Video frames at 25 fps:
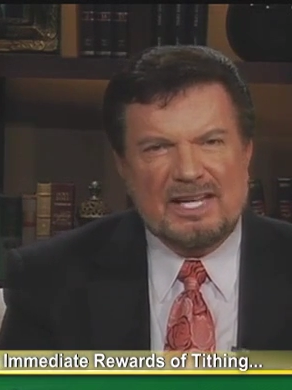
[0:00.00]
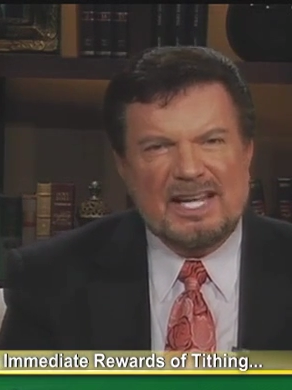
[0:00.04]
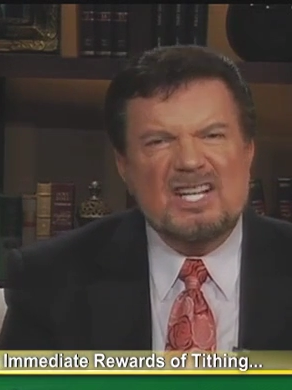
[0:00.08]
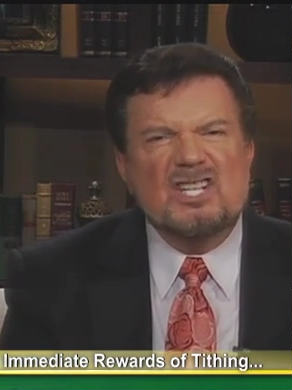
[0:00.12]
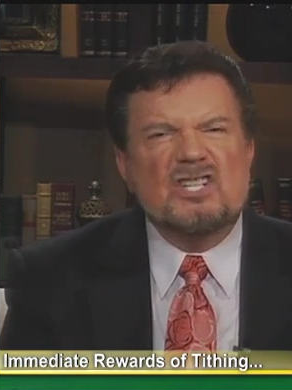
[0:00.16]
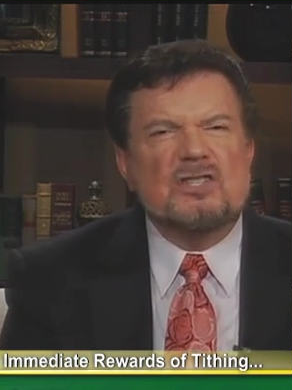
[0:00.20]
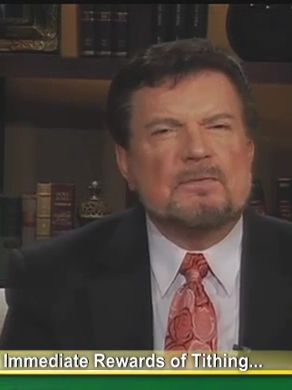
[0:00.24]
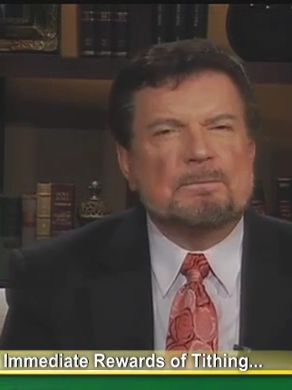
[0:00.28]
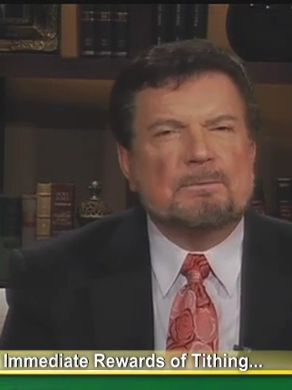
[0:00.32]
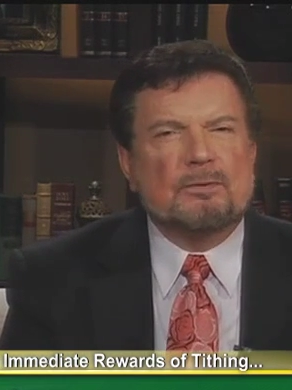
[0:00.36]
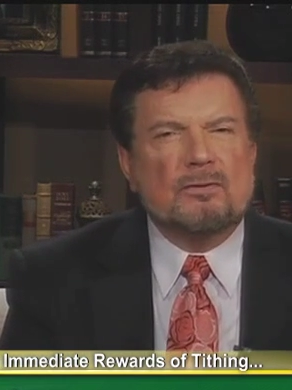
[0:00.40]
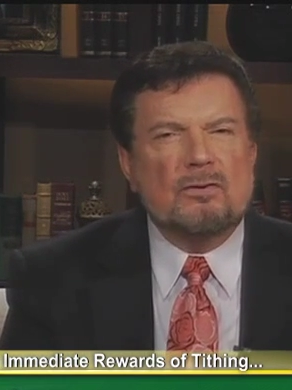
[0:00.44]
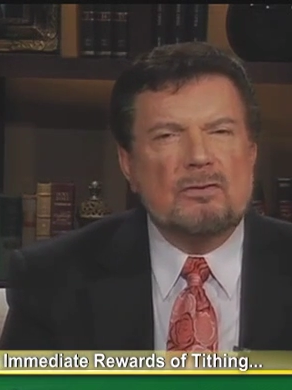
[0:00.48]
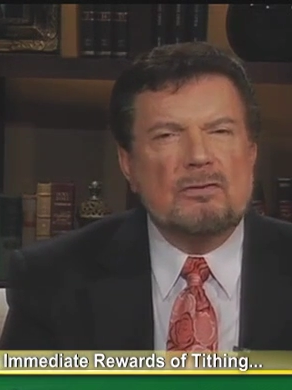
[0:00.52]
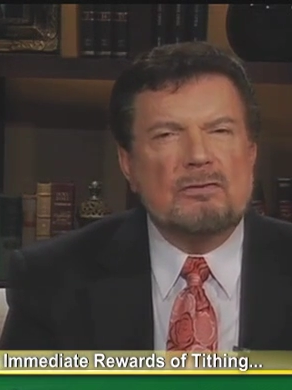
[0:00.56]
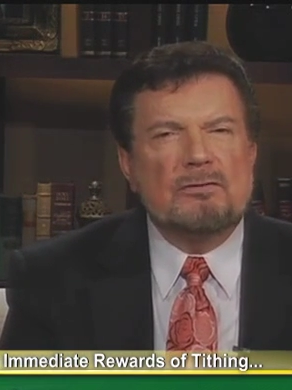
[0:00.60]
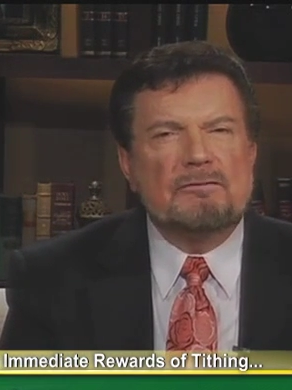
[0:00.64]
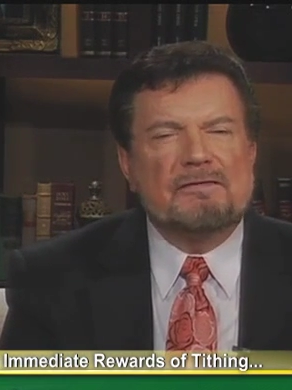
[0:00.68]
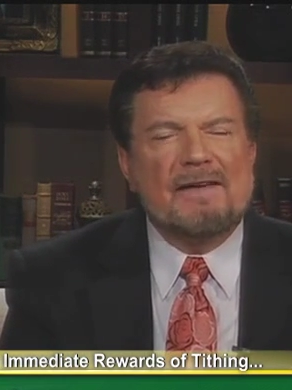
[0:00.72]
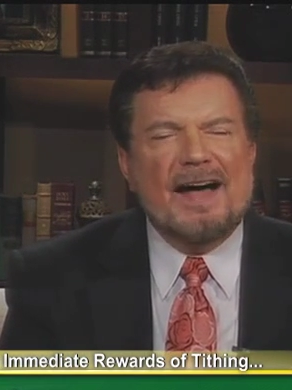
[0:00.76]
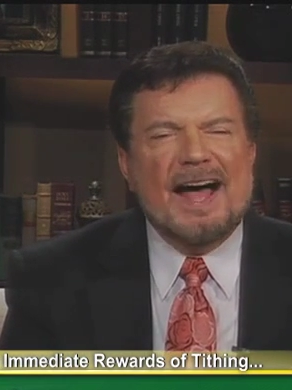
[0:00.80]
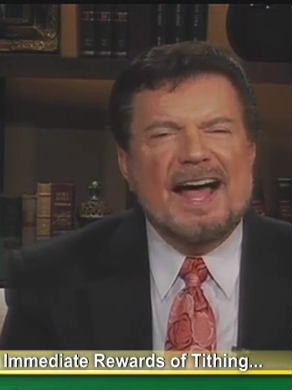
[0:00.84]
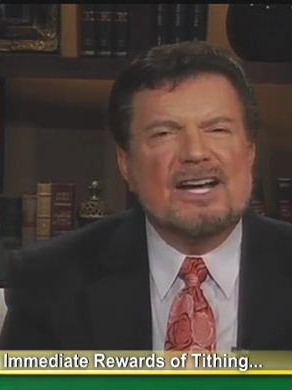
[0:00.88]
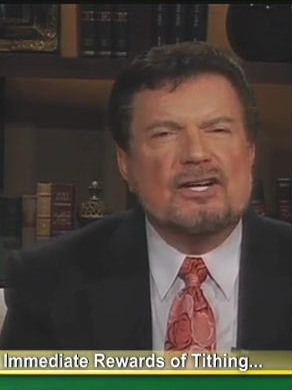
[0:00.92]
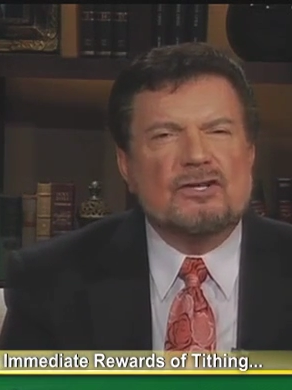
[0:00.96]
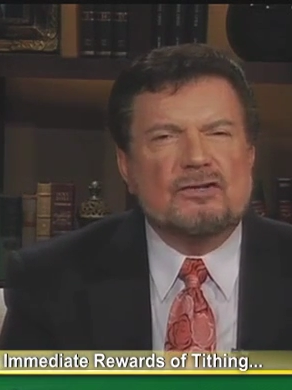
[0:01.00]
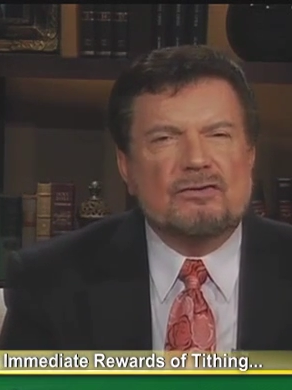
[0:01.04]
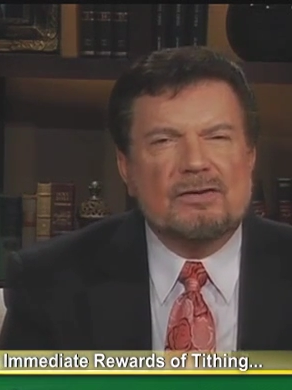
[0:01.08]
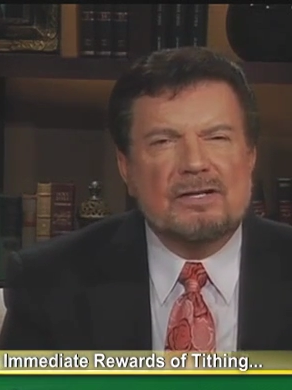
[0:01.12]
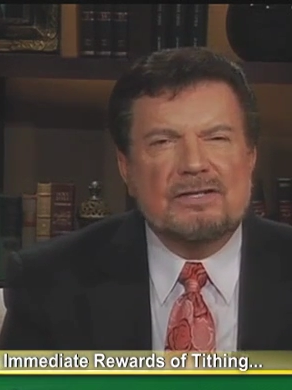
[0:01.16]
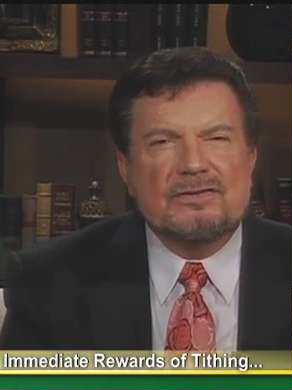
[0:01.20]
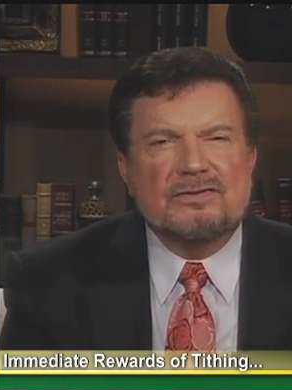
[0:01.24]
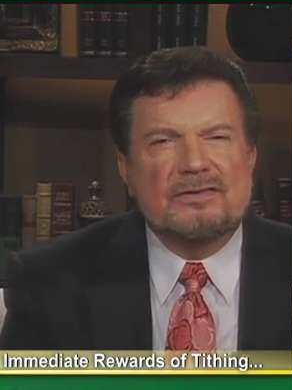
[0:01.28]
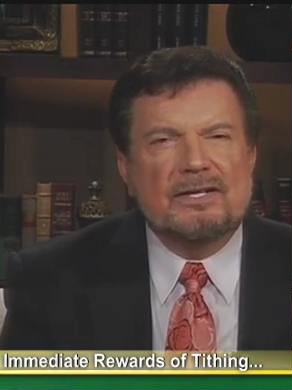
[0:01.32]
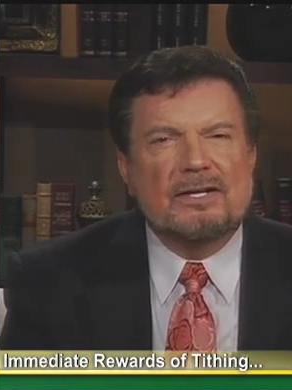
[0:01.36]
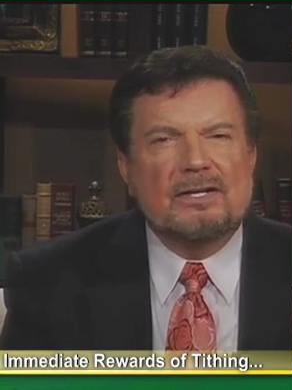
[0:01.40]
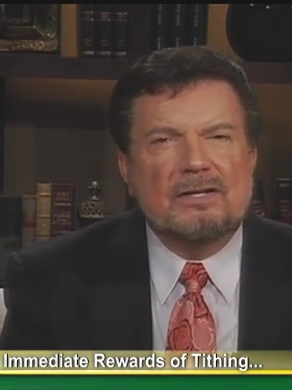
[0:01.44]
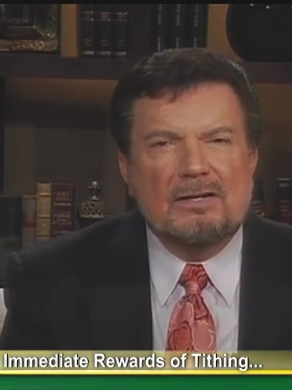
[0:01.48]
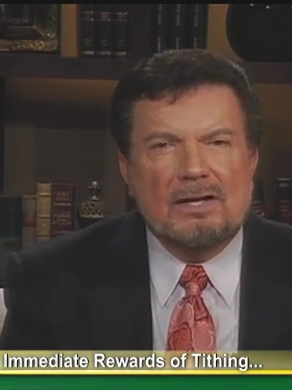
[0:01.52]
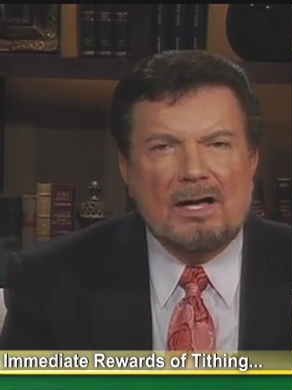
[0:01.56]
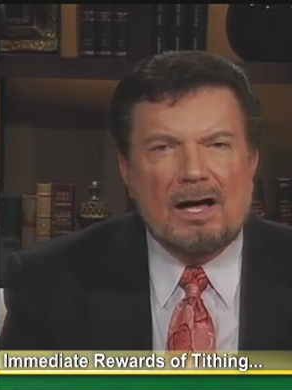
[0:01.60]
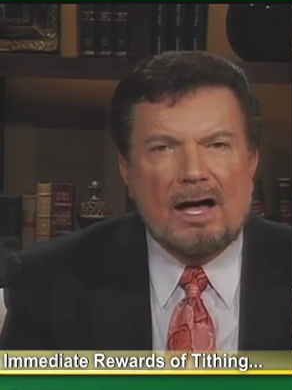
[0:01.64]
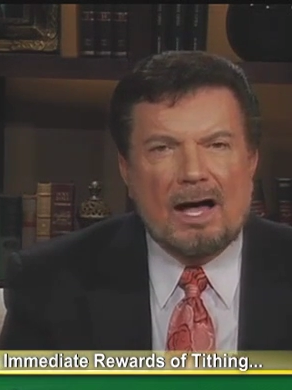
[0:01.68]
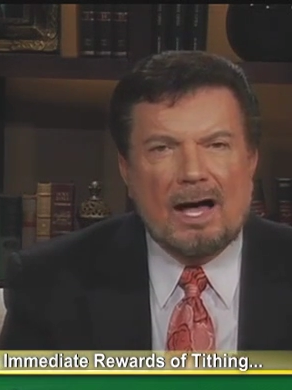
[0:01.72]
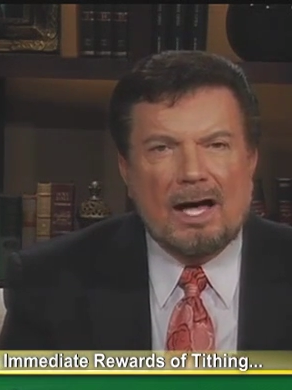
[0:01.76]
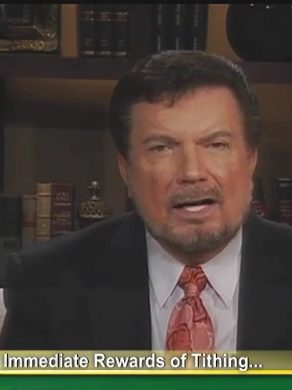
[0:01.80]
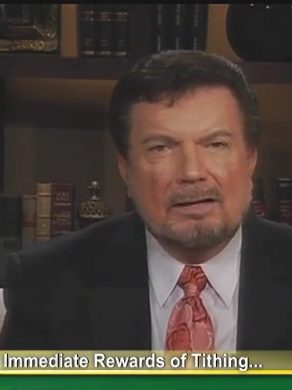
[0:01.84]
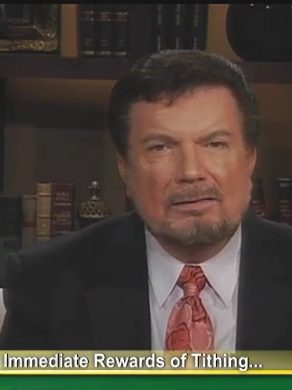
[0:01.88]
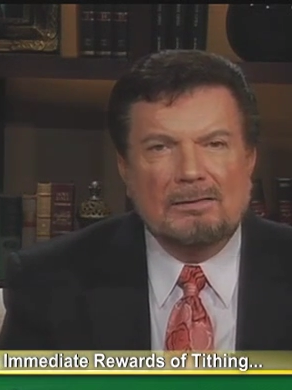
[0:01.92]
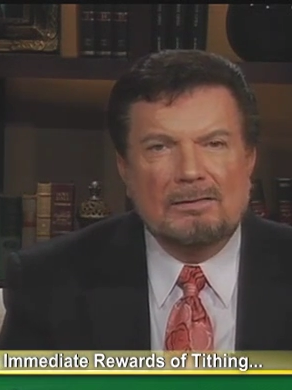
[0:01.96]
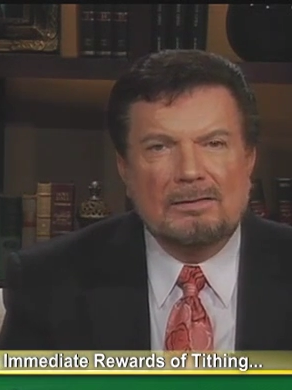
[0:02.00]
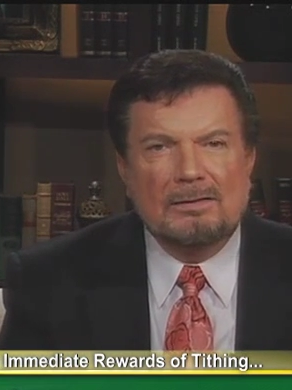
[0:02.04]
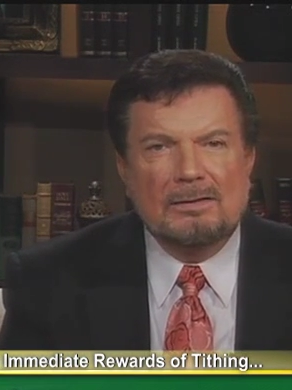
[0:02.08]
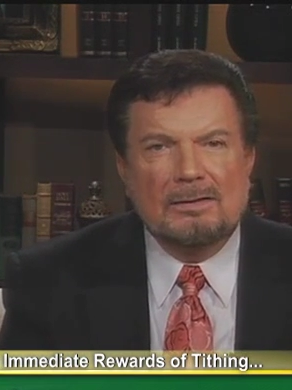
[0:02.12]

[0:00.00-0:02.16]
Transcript: It's proof I trust that God